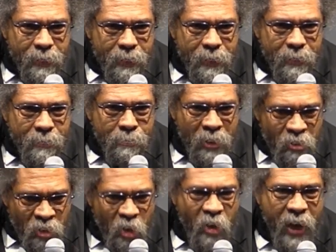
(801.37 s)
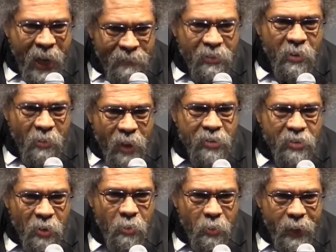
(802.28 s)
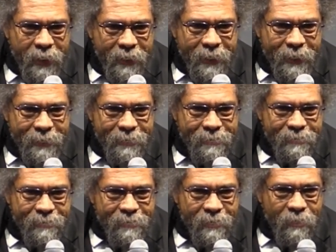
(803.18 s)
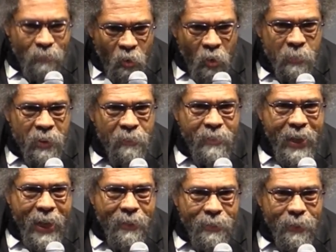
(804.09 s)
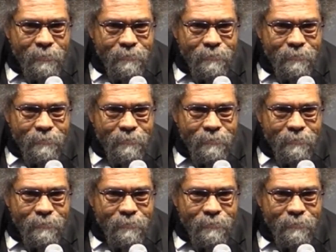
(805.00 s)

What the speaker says: Means you're going to have to wrestle with forms of death.